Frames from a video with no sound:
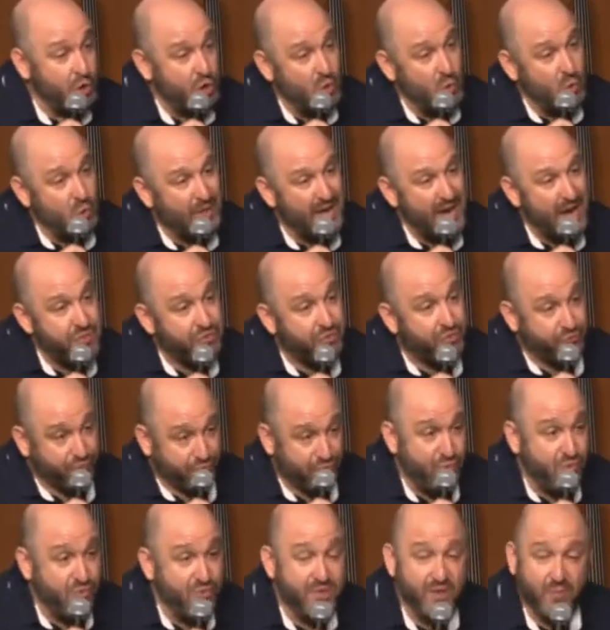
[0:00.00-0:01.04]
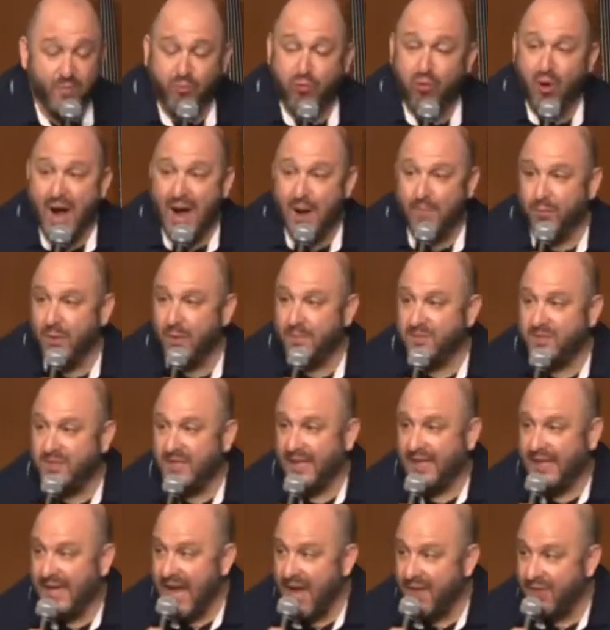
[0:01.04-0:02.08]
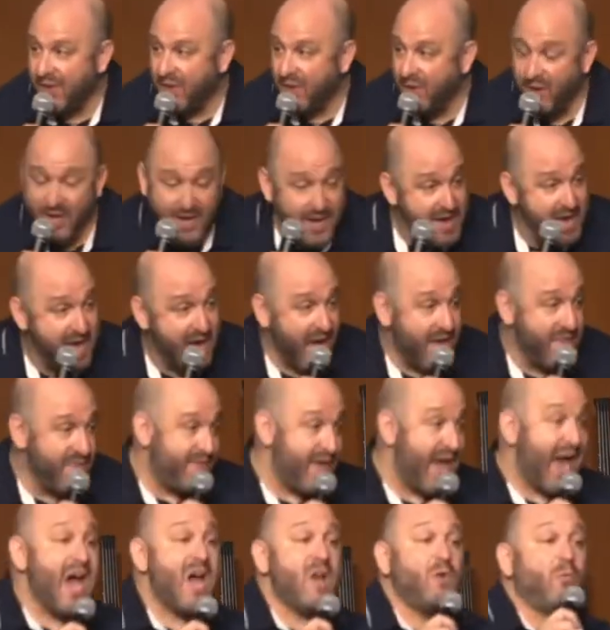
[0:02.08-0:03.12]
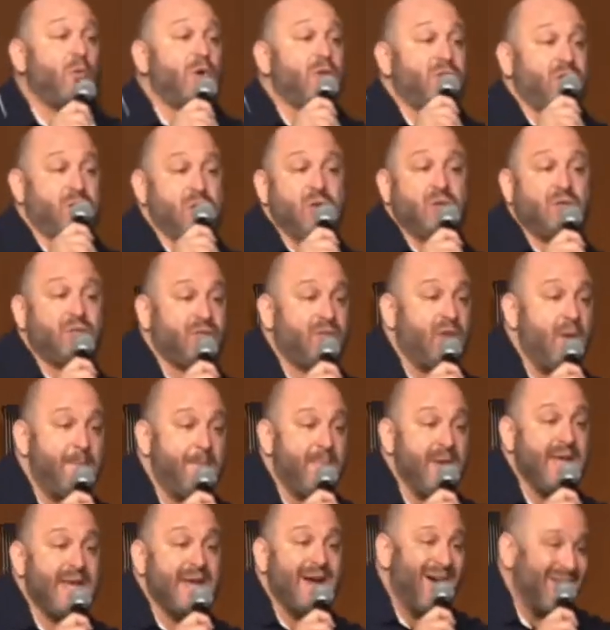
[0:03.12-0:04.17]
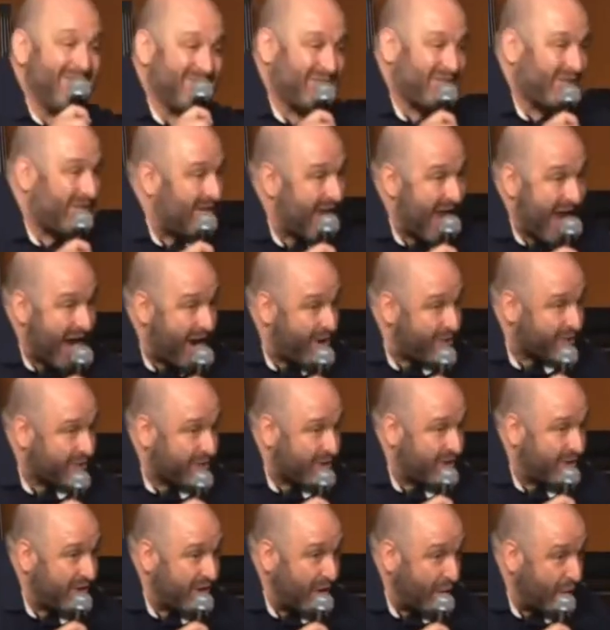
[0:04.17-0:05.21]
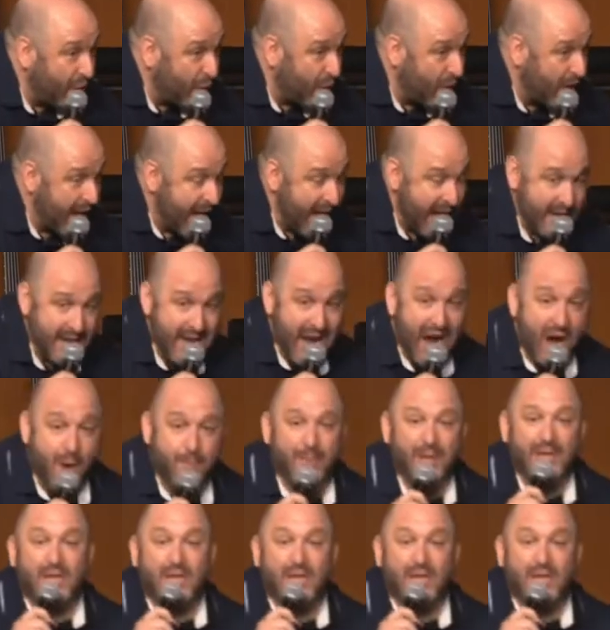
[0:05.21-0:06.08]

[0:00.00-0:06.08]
you get through the problem together, and that which used to be a snare to you now